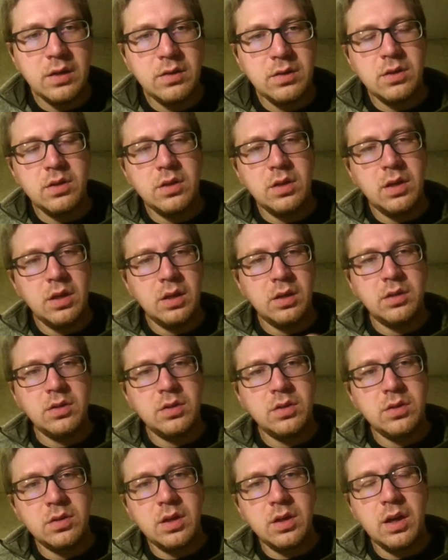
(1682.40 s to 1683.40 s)
it
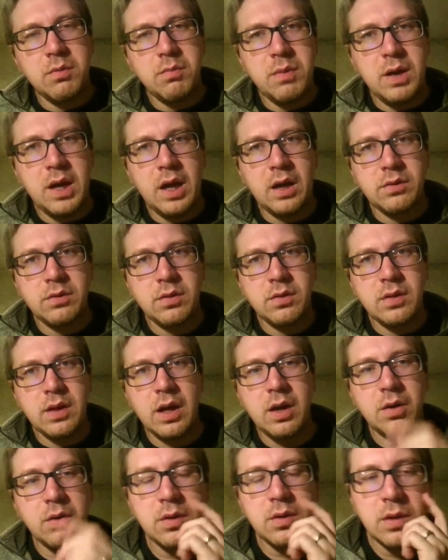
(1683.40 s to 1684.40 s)
just kind of maxes
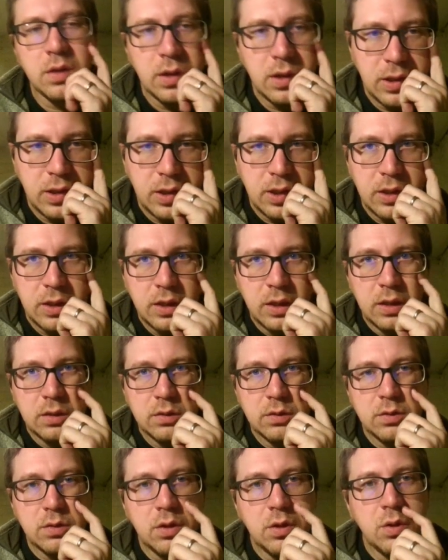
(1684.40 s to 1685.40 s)
out.
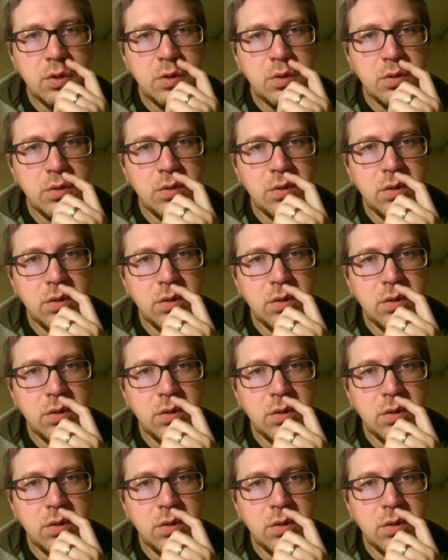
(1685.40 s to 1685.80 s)
So